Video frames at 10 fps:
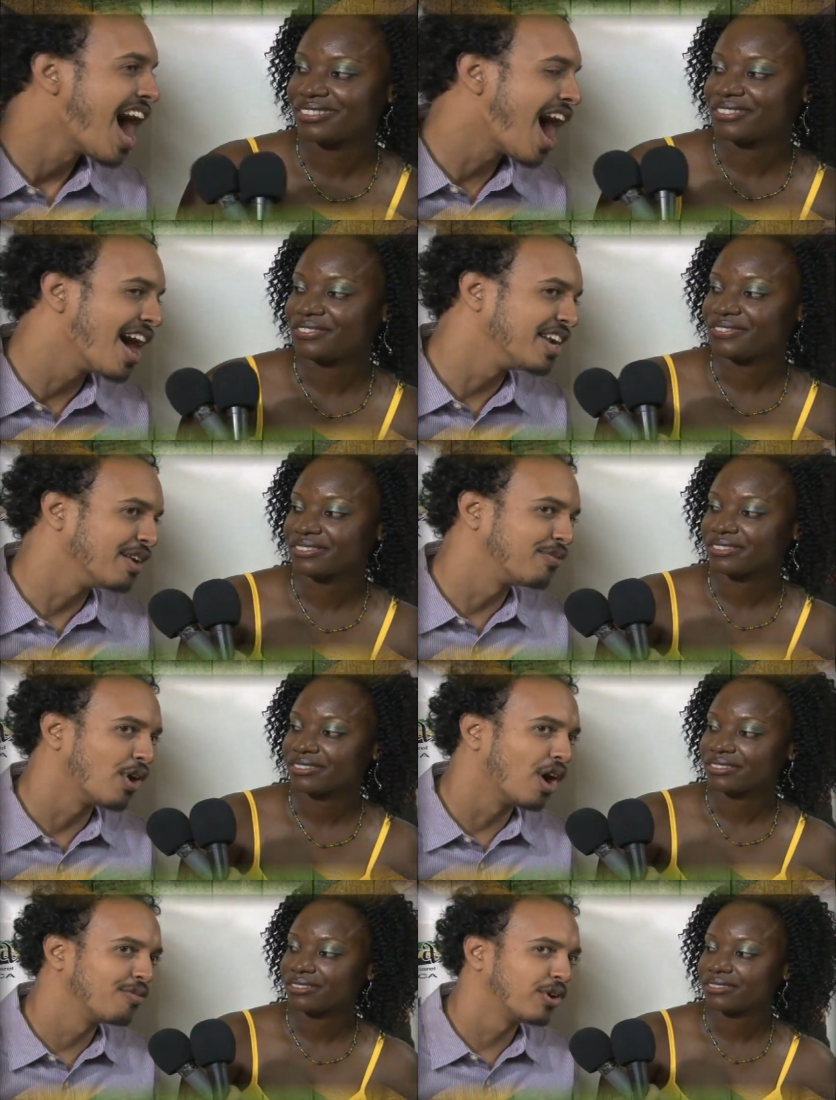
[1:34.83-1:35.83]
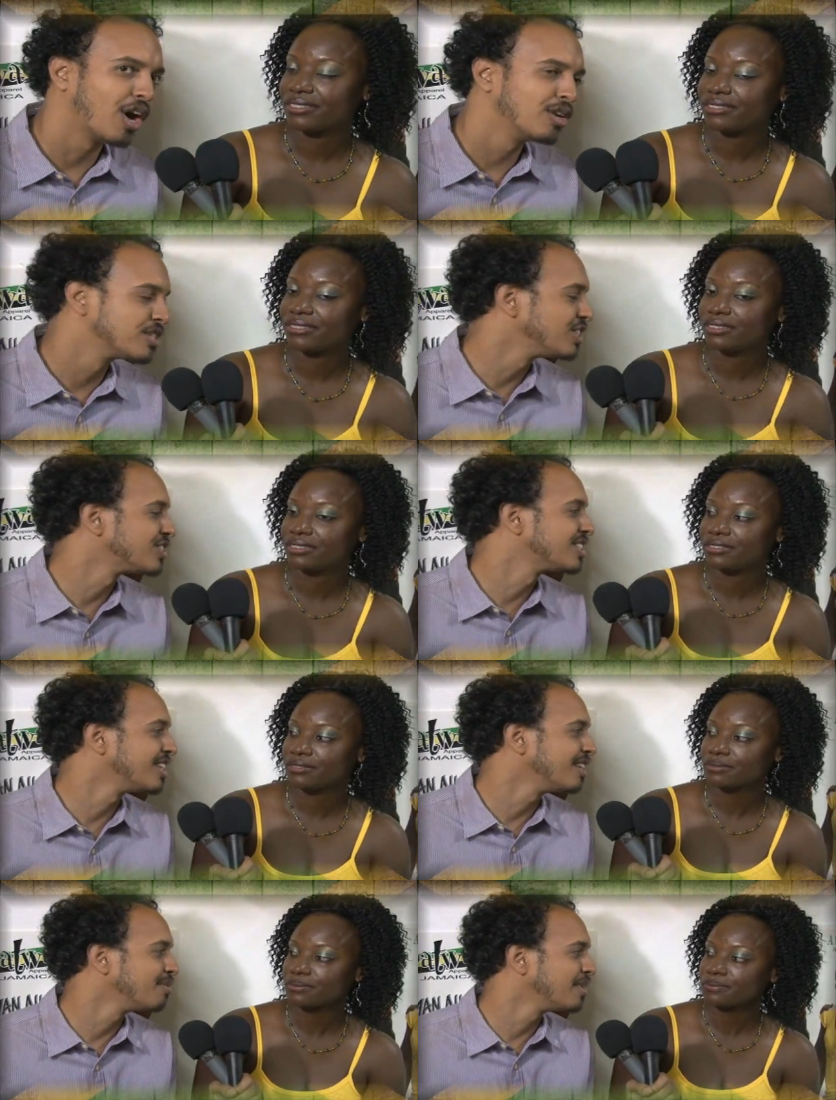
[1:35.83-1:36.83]
Speaker 1: all right. And for, for all those
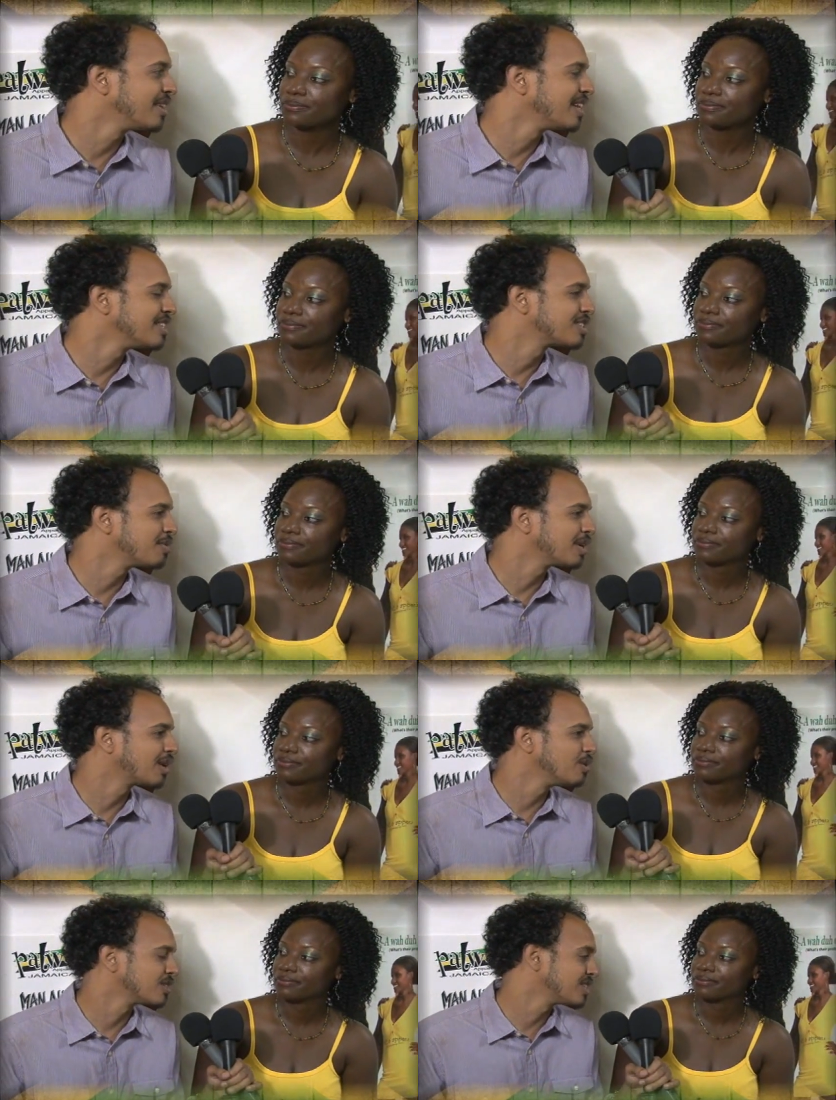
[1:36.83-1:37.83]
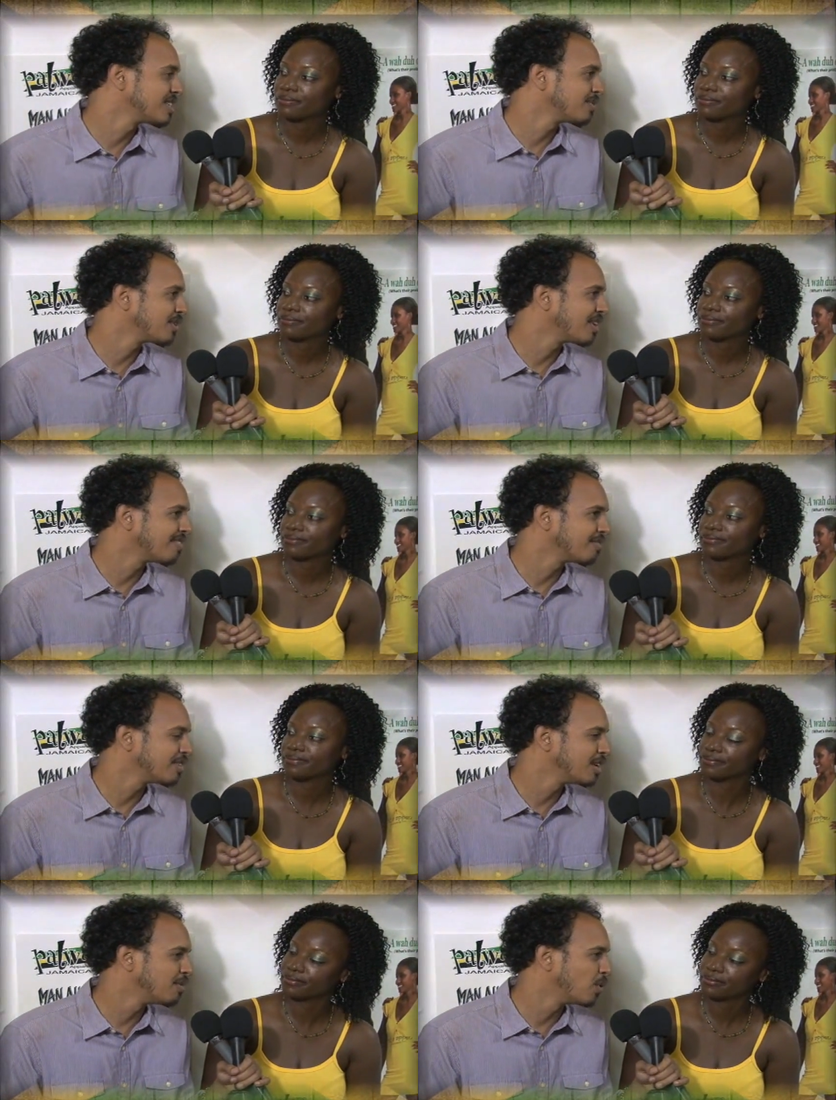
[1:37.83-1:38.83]
interested in, in getting some of your clothes or seeing what you have
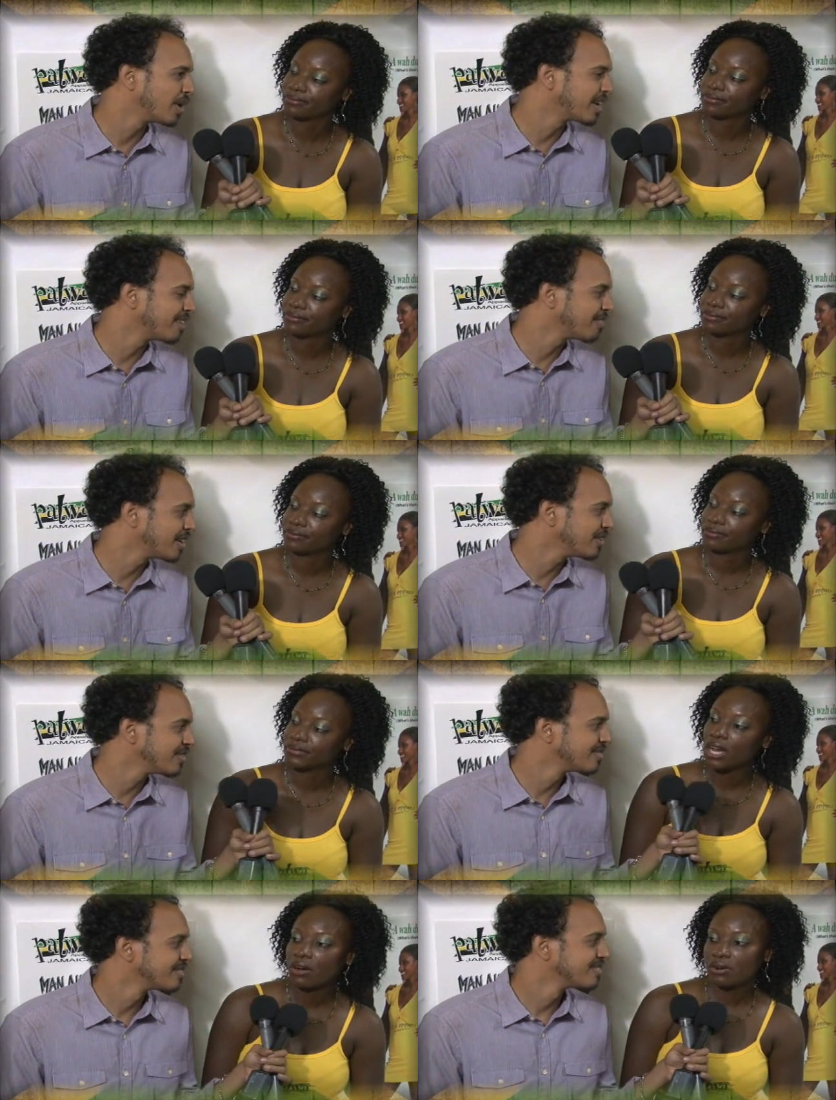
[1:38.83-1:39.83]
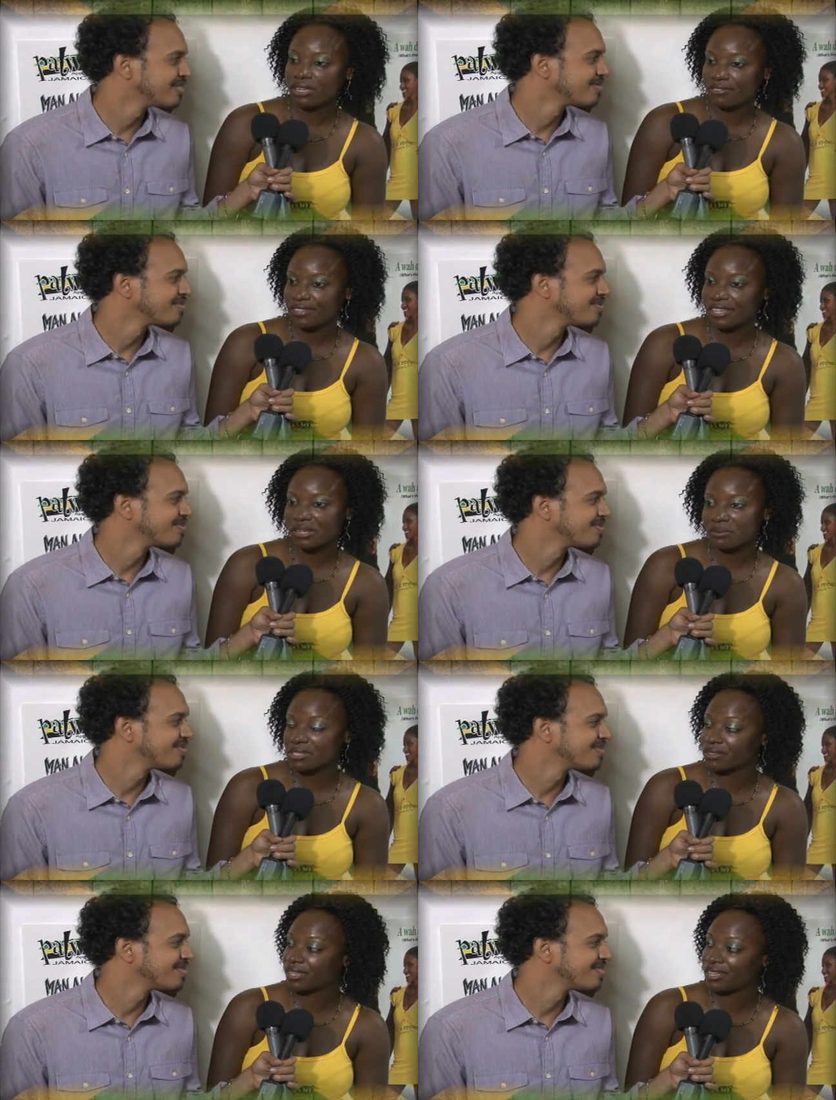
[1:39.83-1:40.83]
available, where can they find you?
Speaker 2: Oh, definitely come
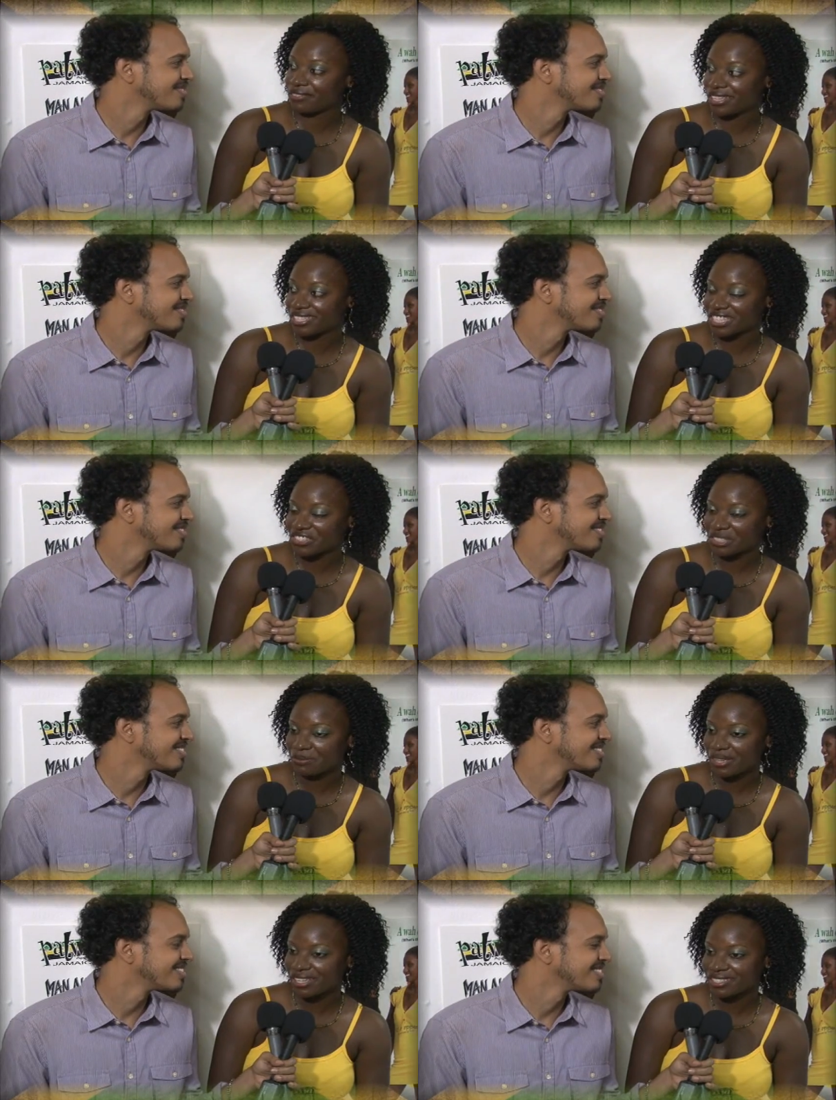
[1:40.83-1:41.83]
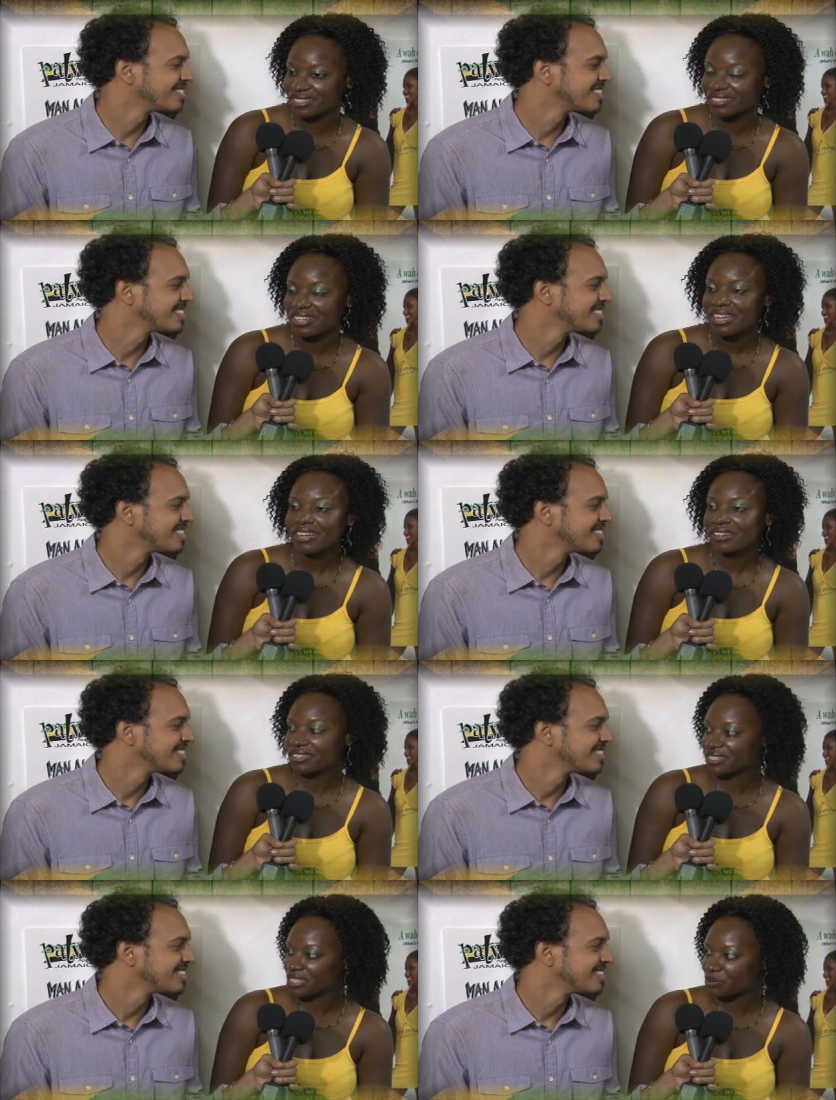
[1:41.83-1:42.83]
to 11A Central Plaza,
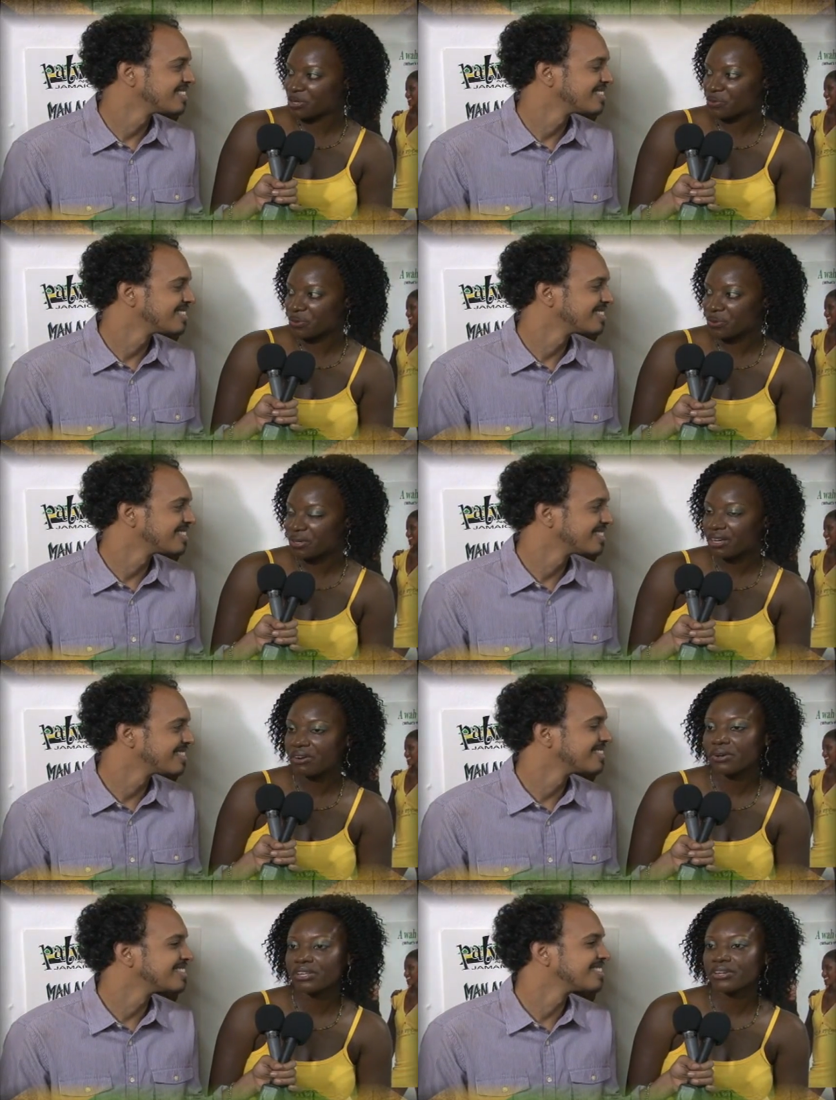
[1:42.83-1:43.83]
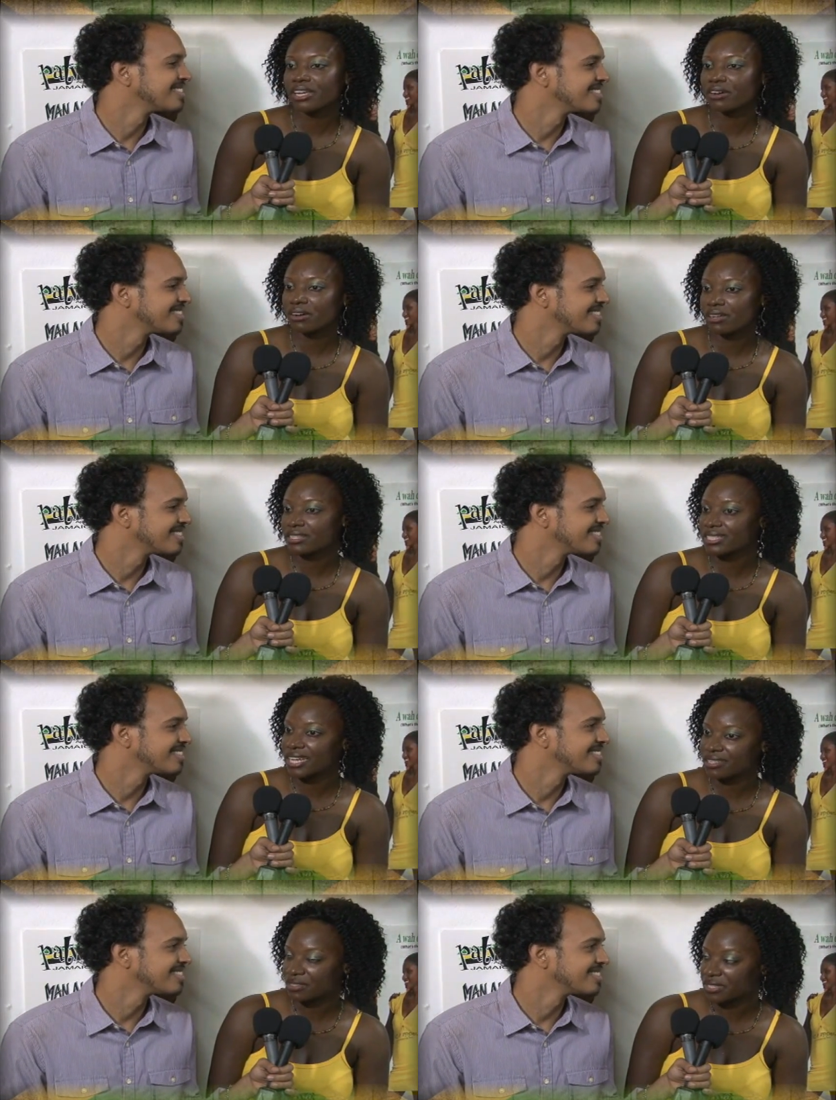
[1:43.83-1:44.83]
Constant Spring Road, or you can call us
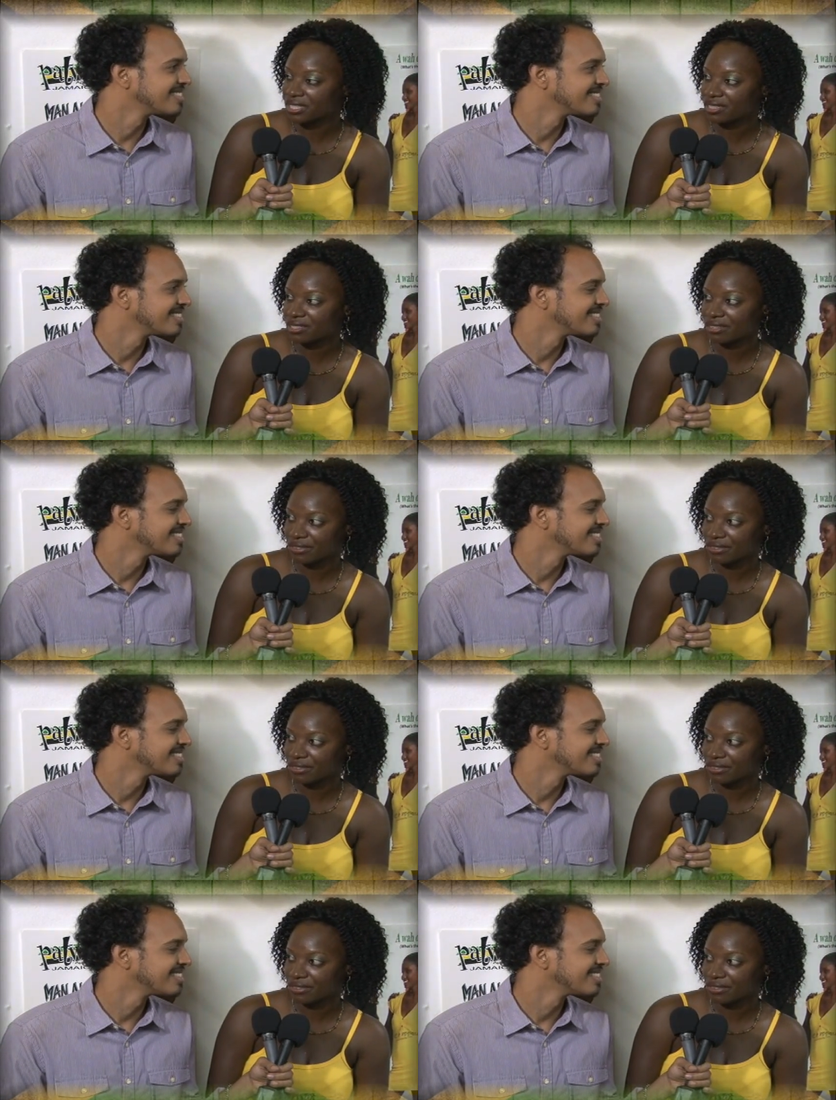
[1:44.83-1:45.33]
906